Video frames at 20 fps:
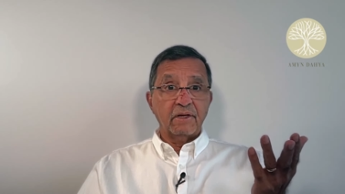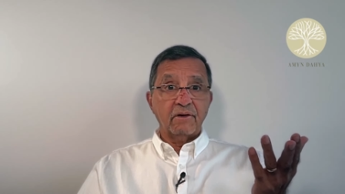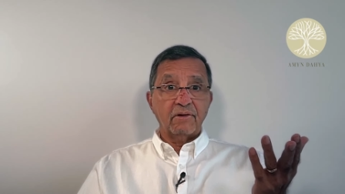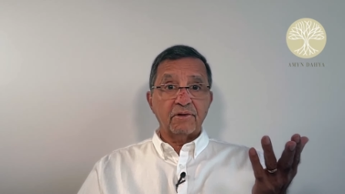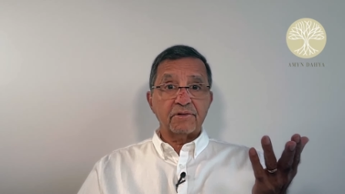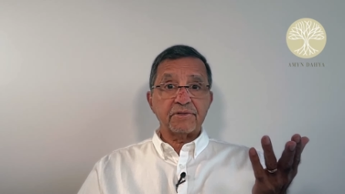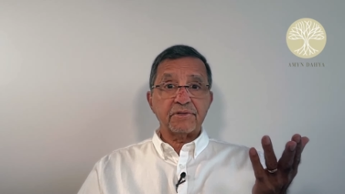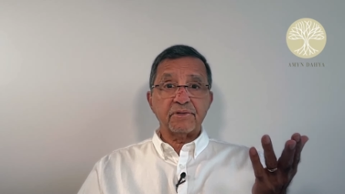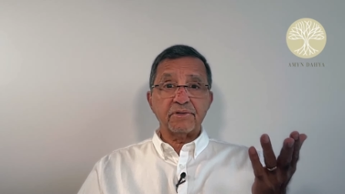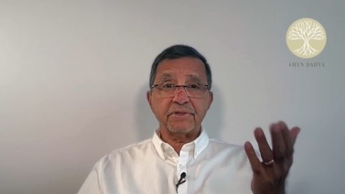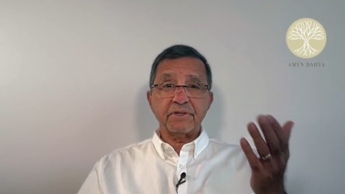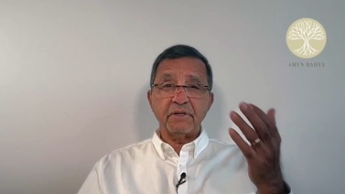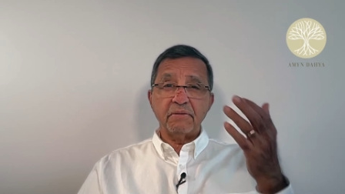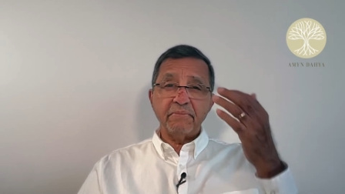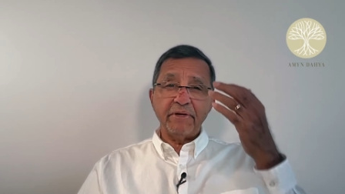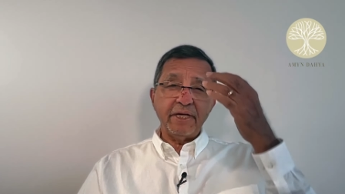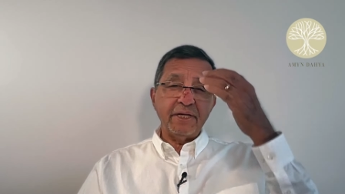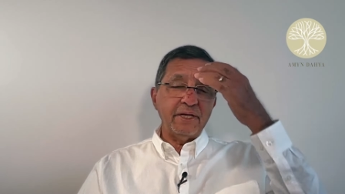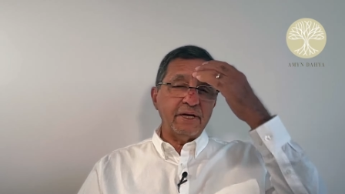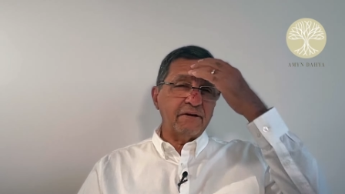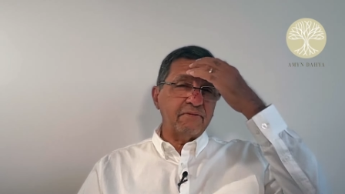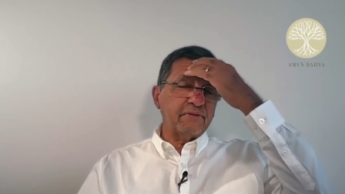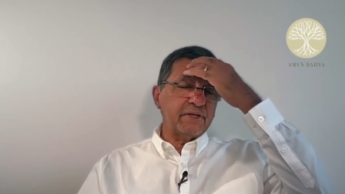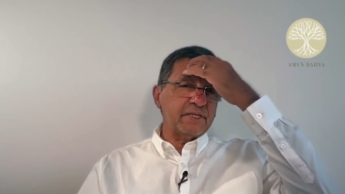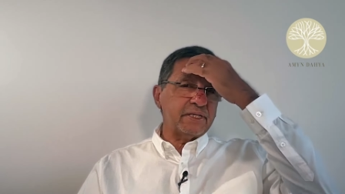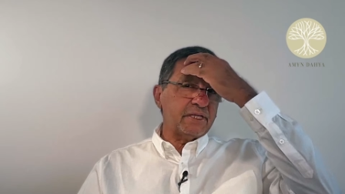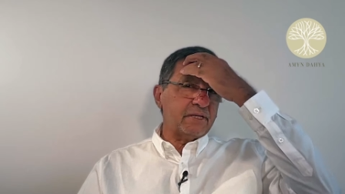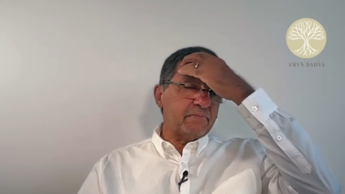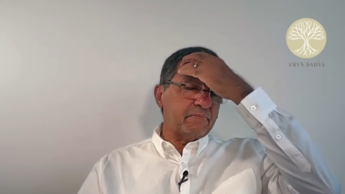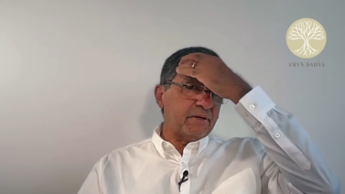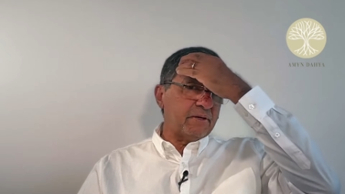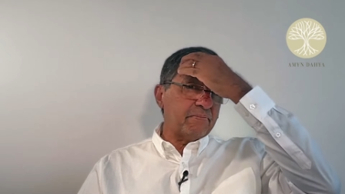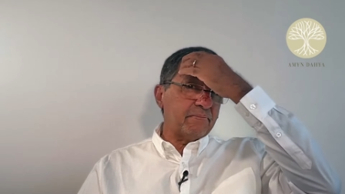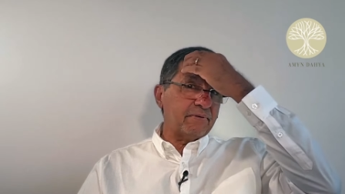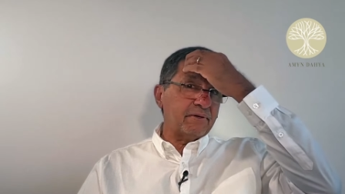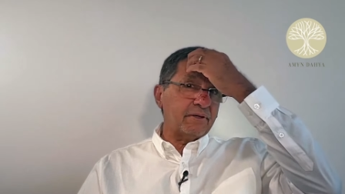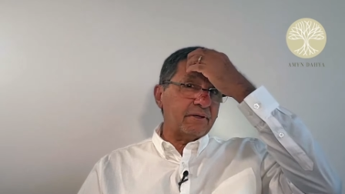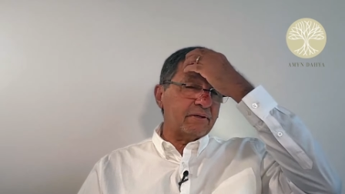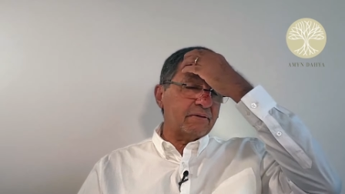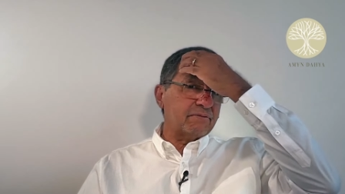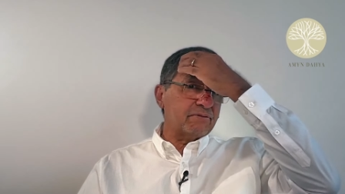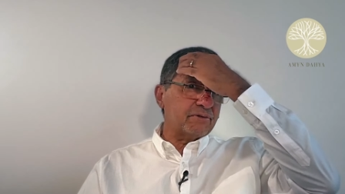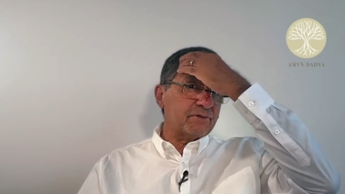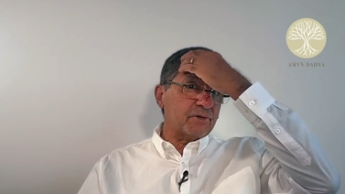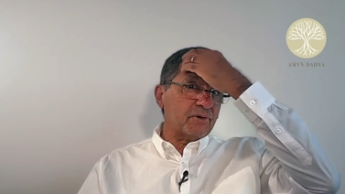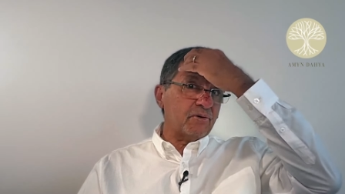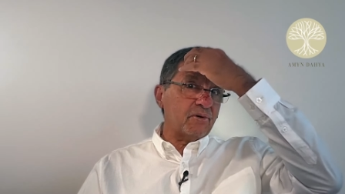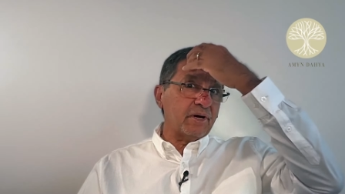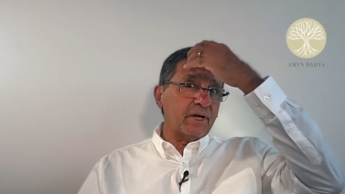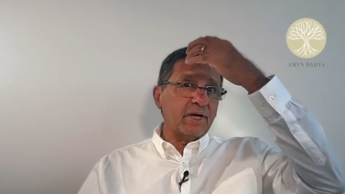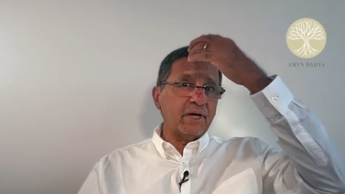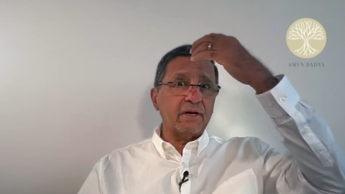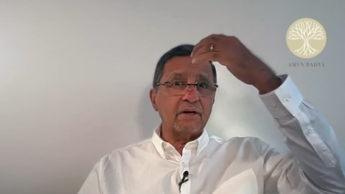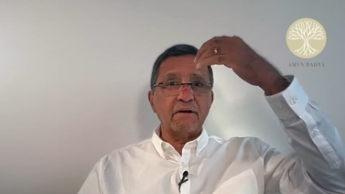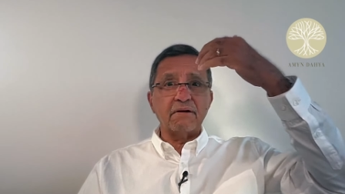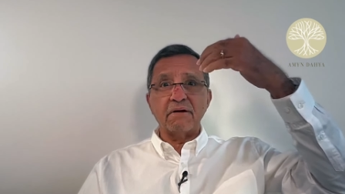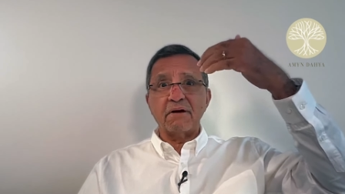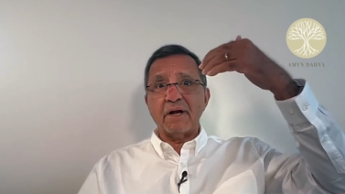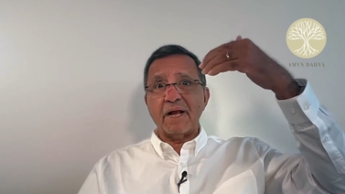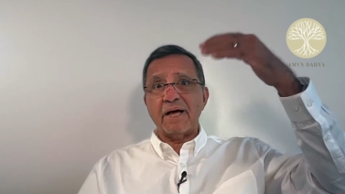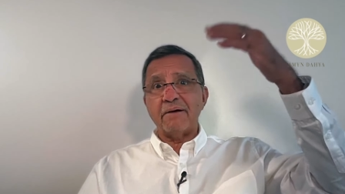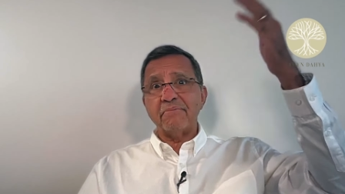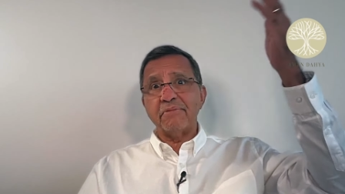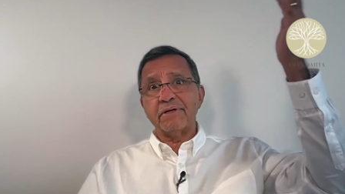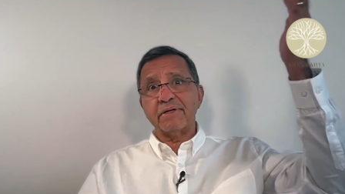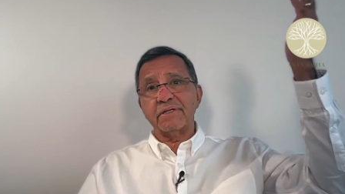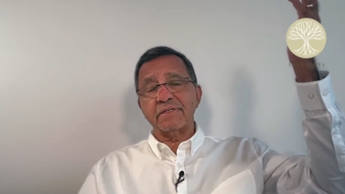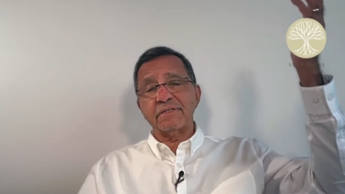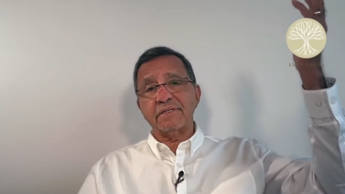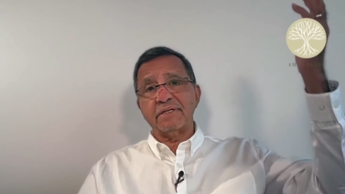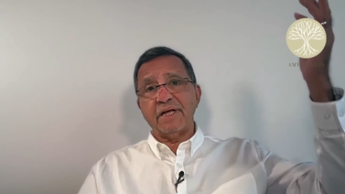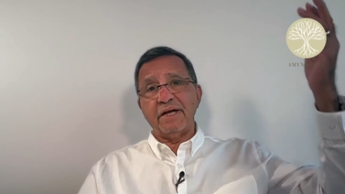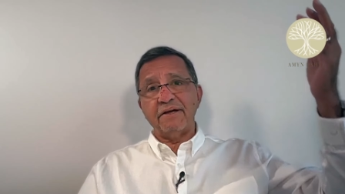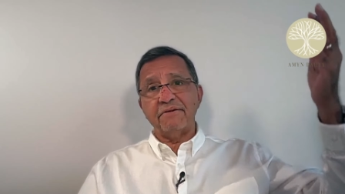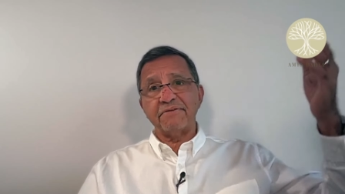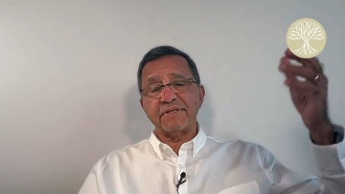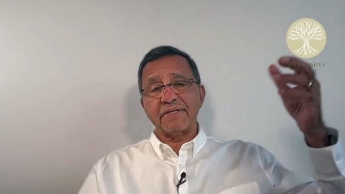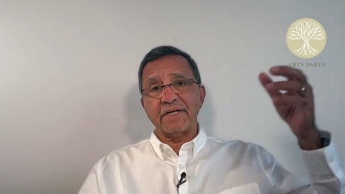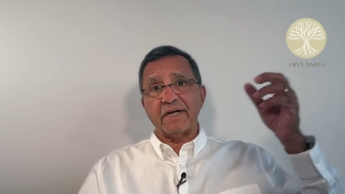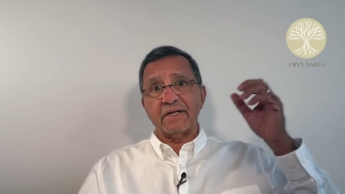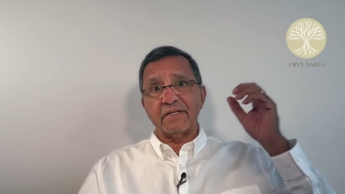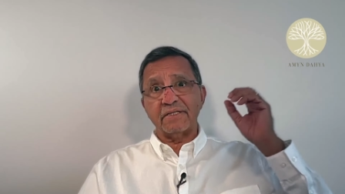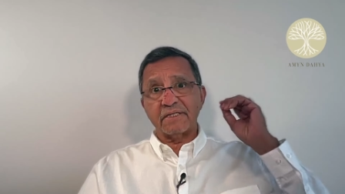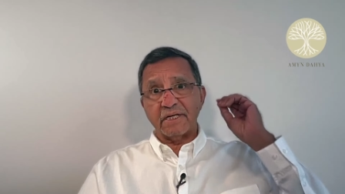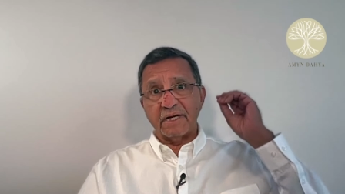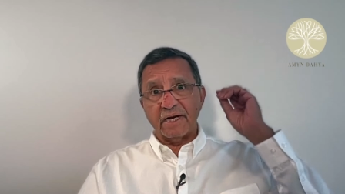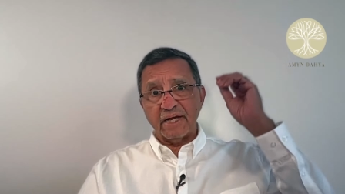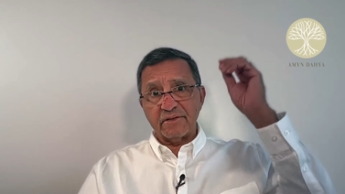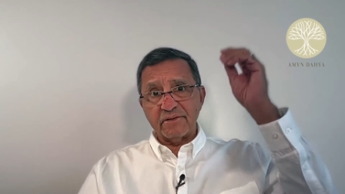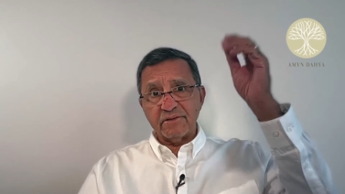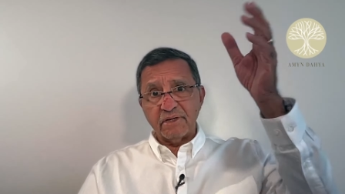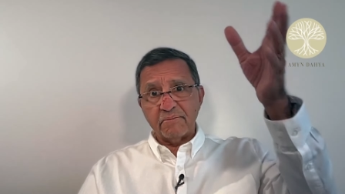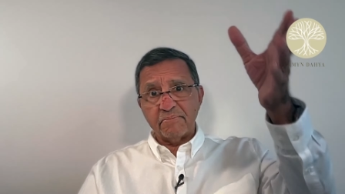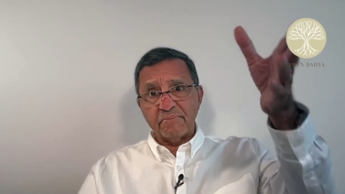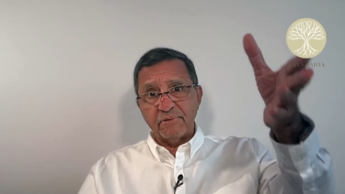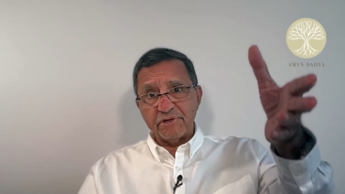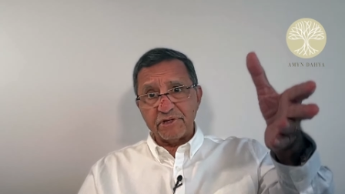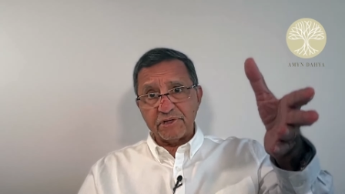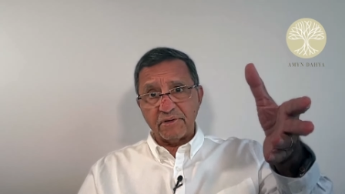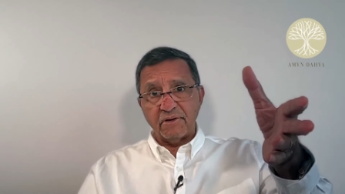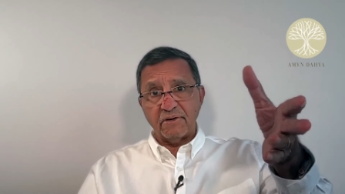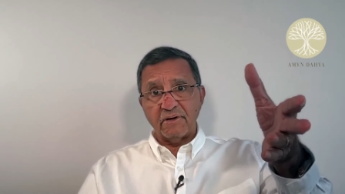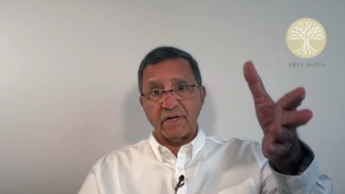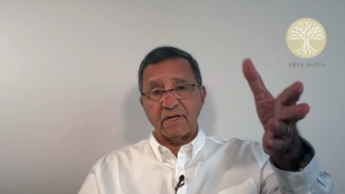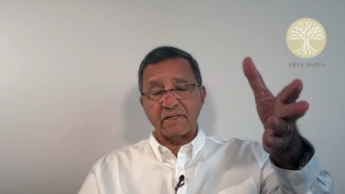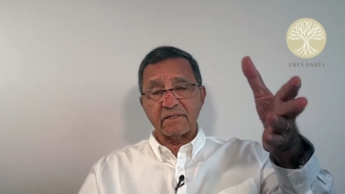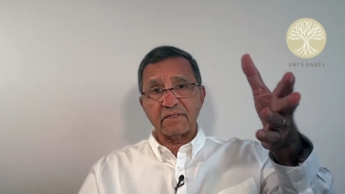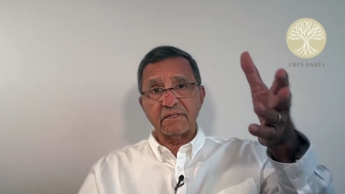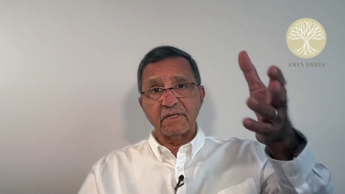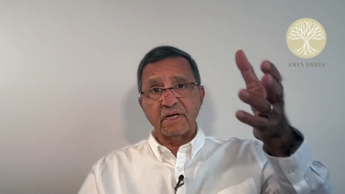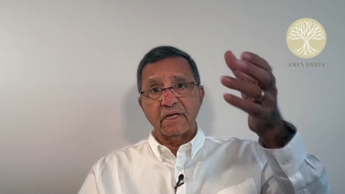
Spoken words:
On social media, we see people showing glamorous lifestyles that are actually pushed on us,